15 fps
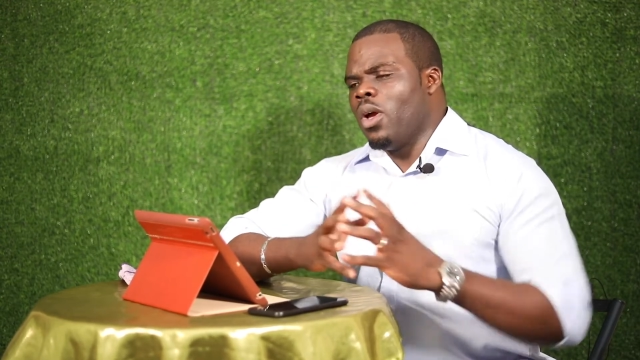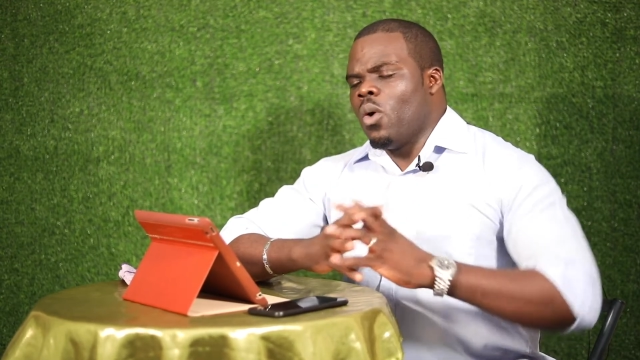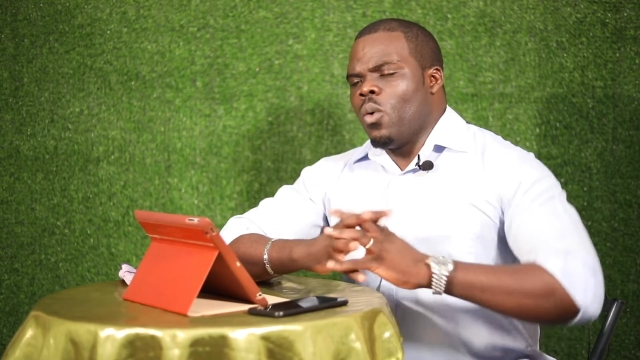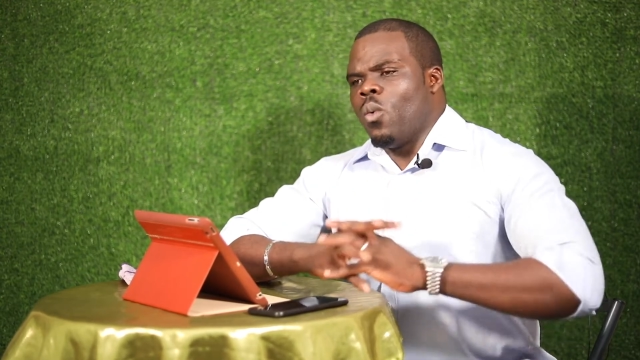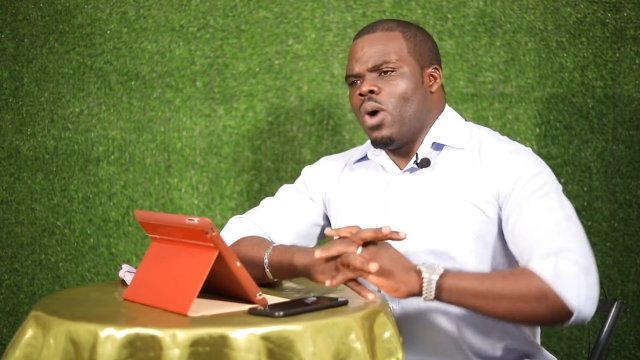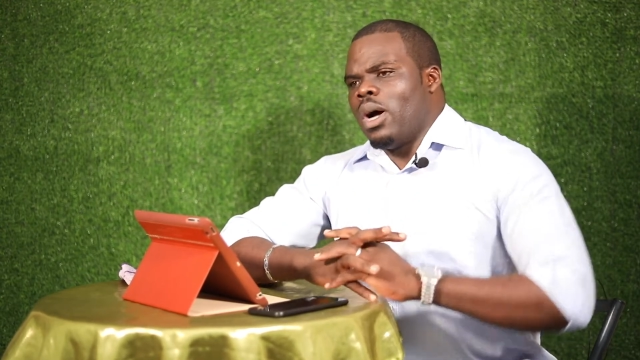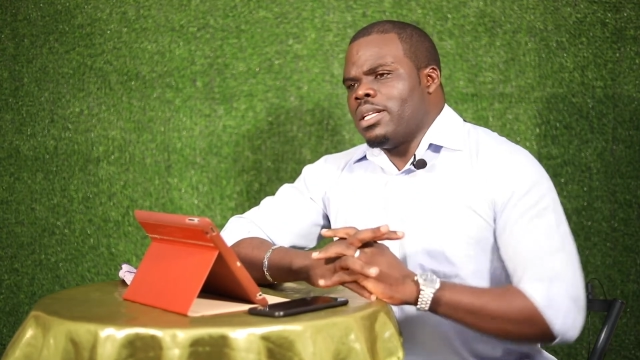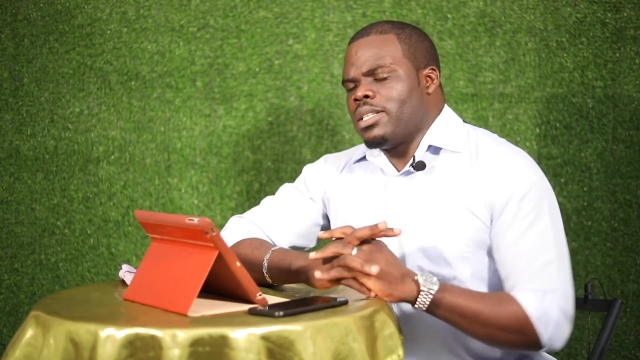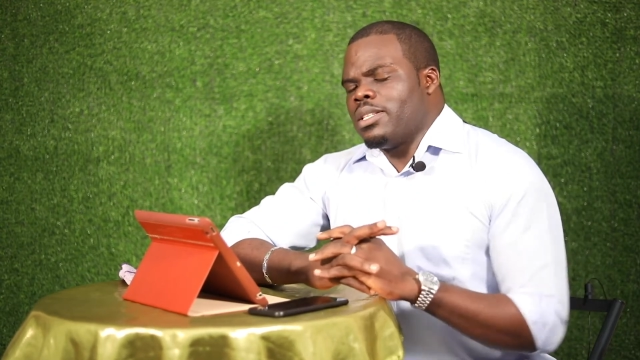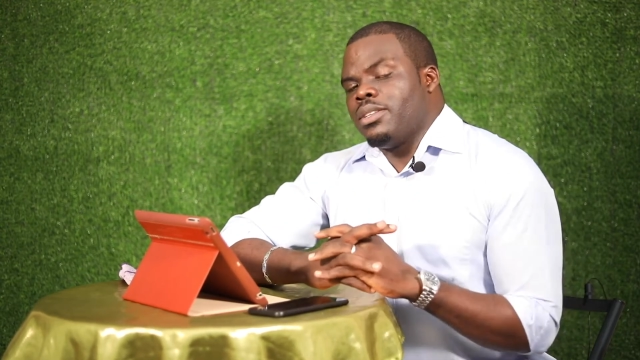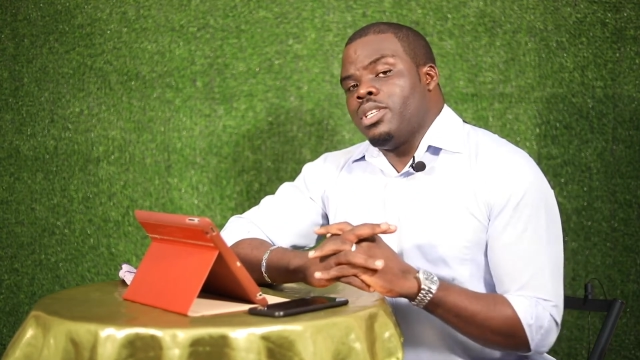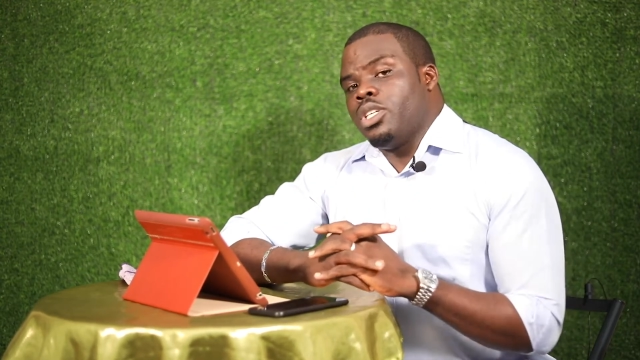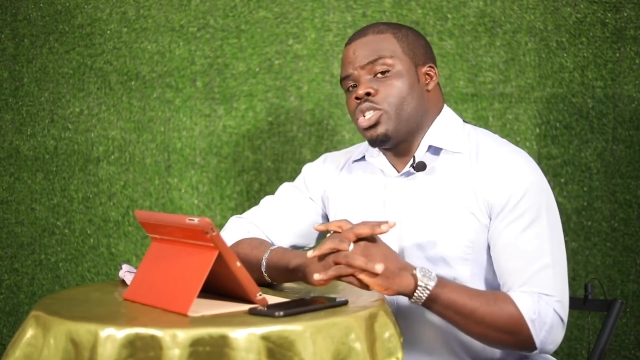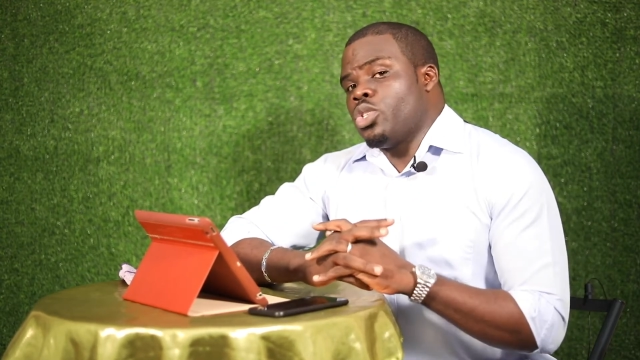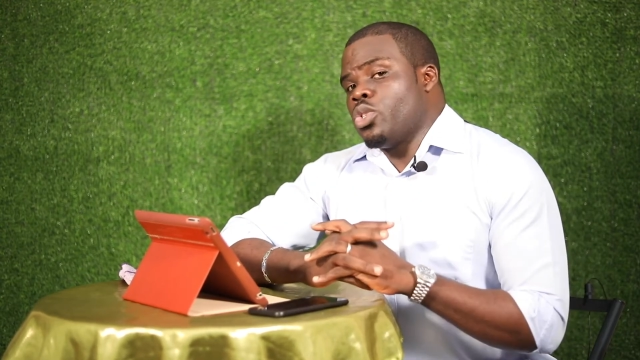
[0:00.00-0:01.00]
what
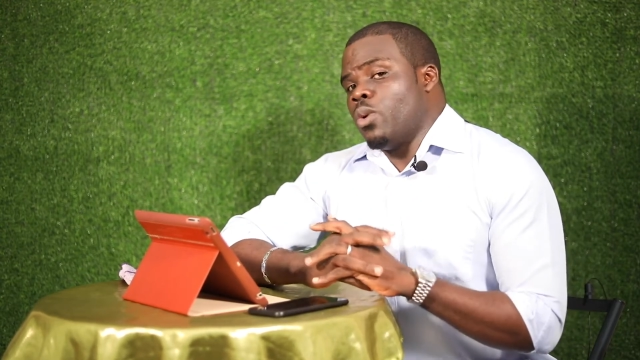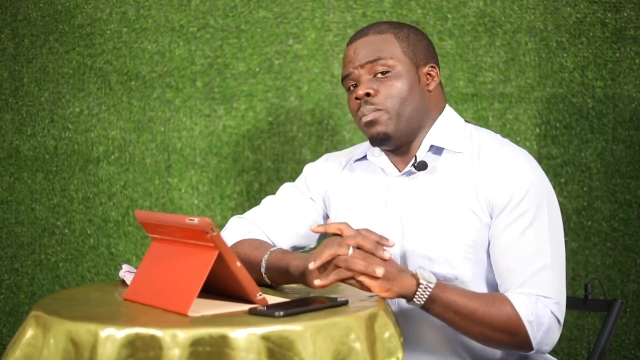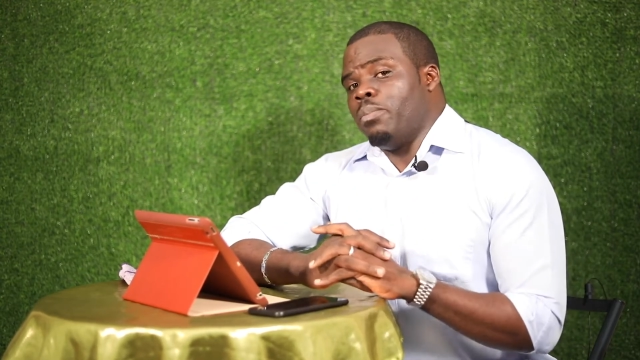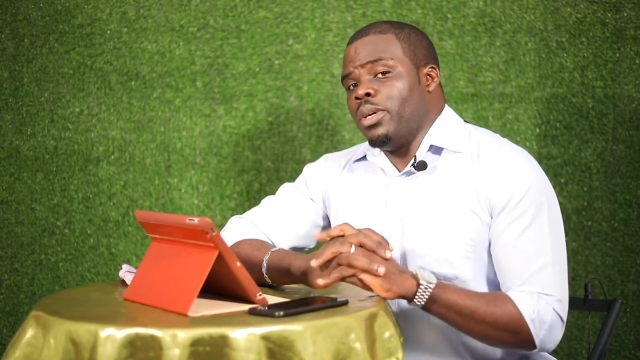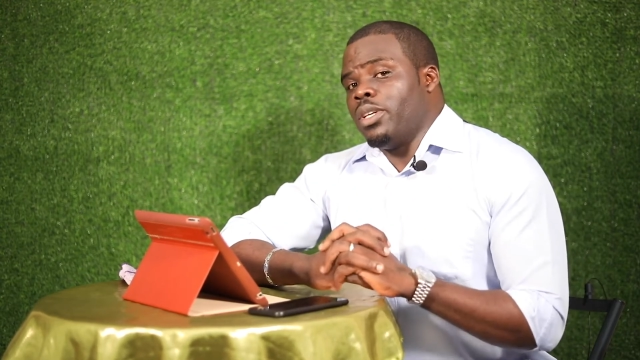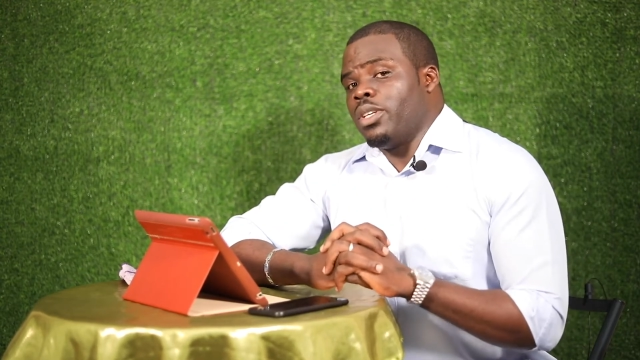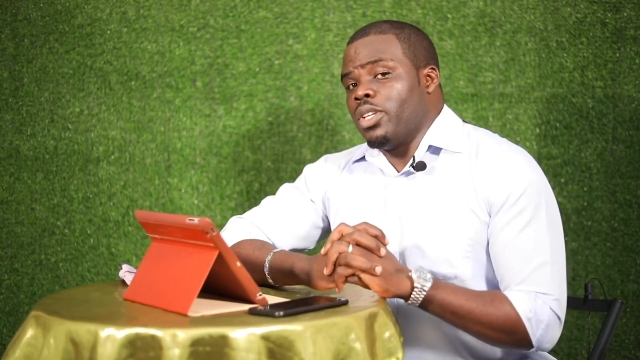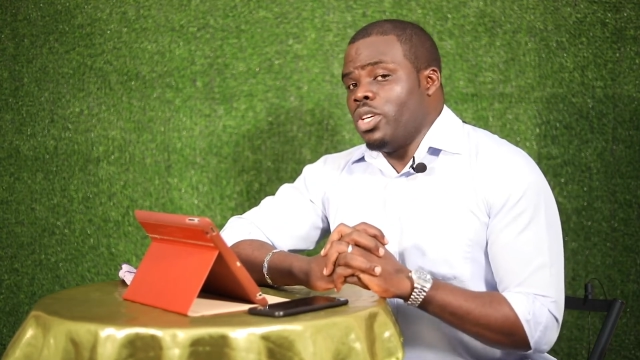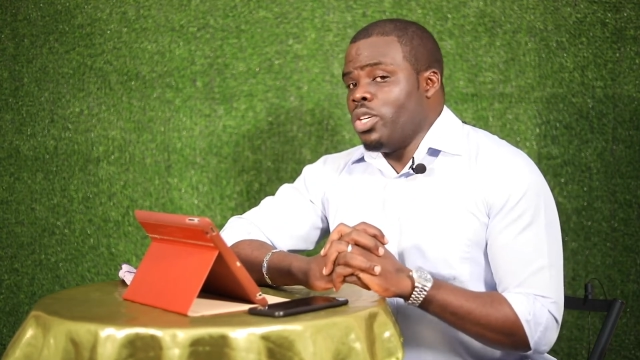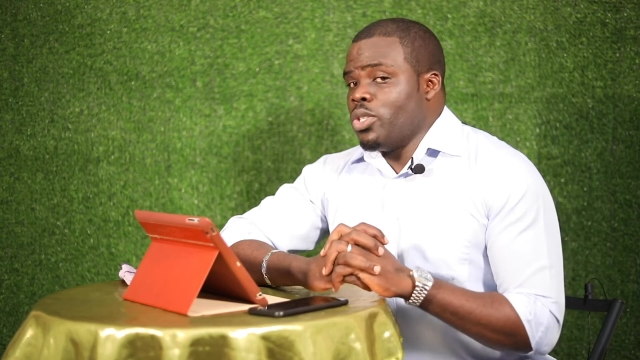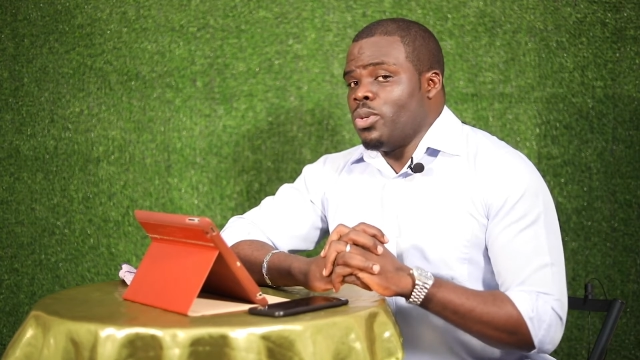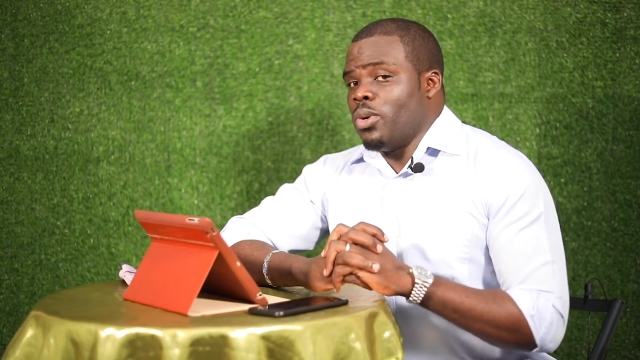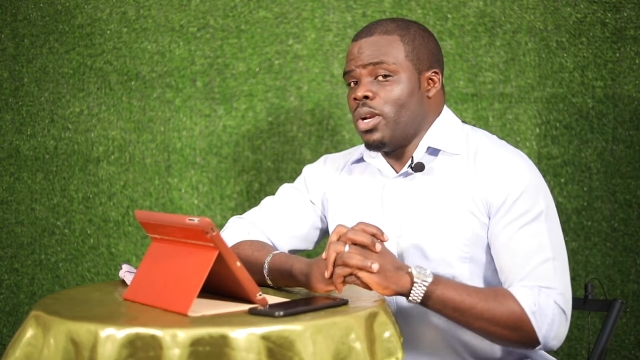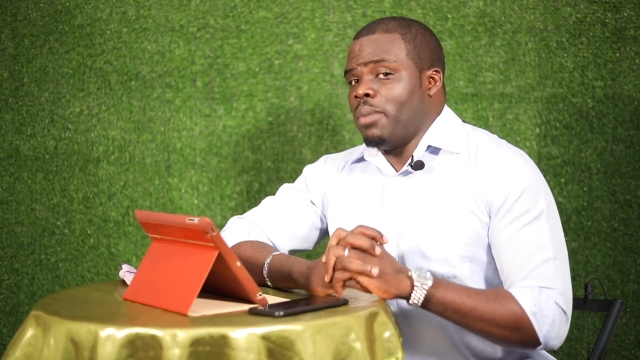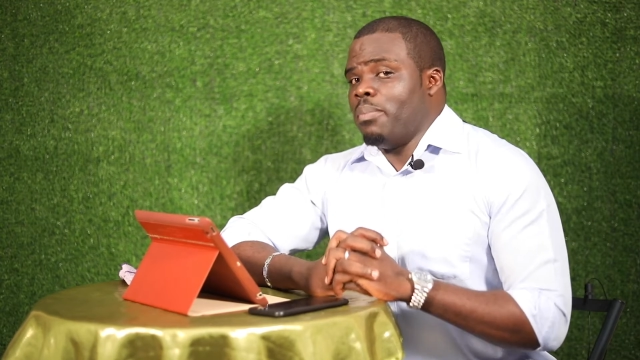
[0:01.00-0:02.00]
this topic
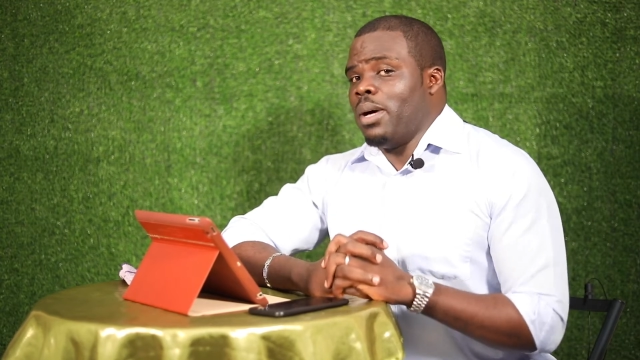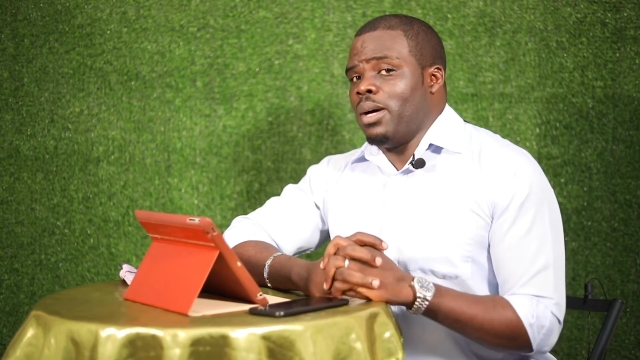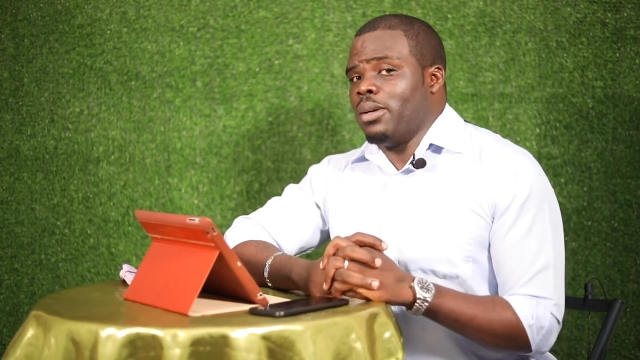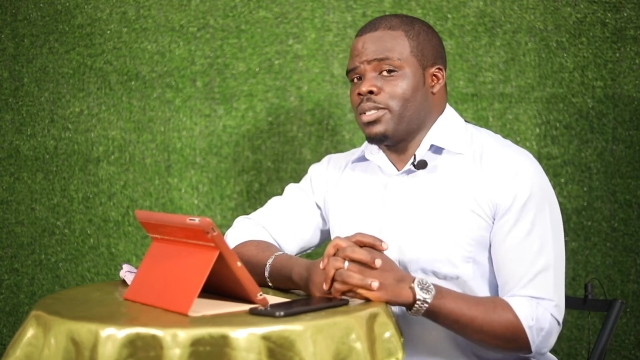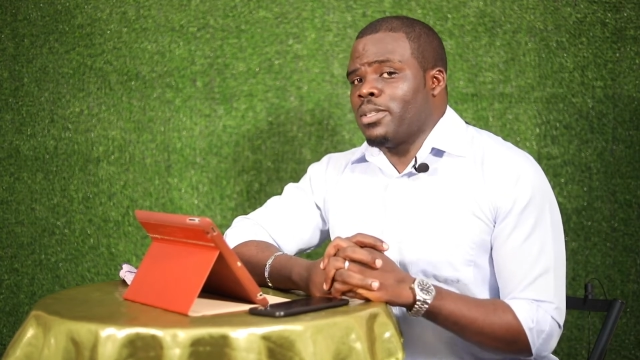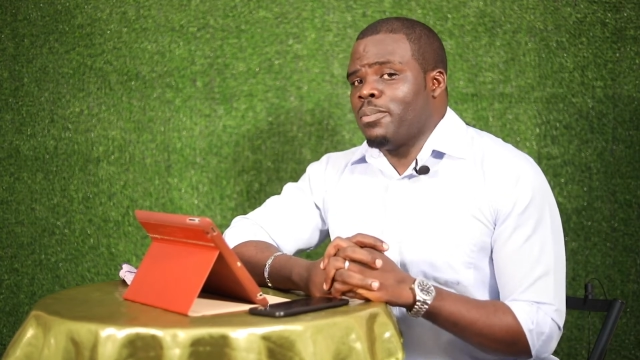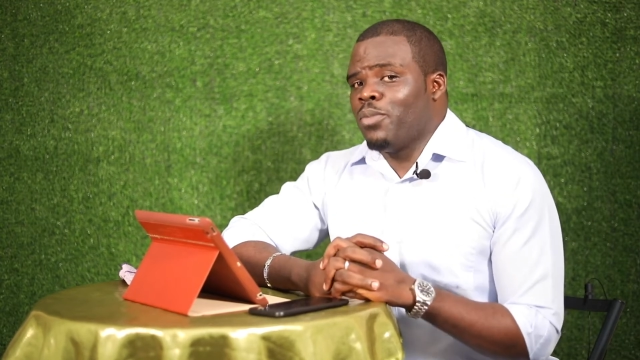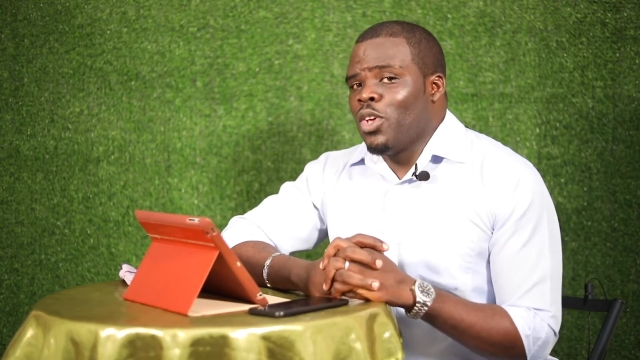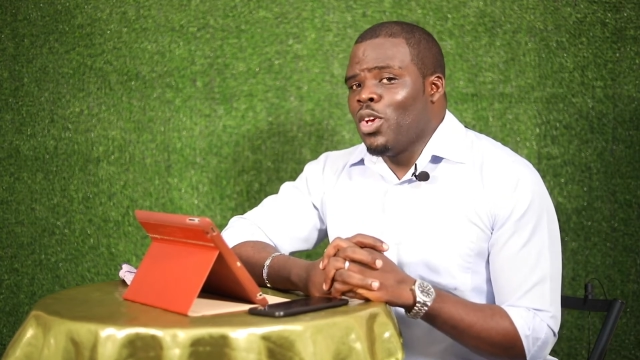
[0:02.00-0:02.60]
is all about.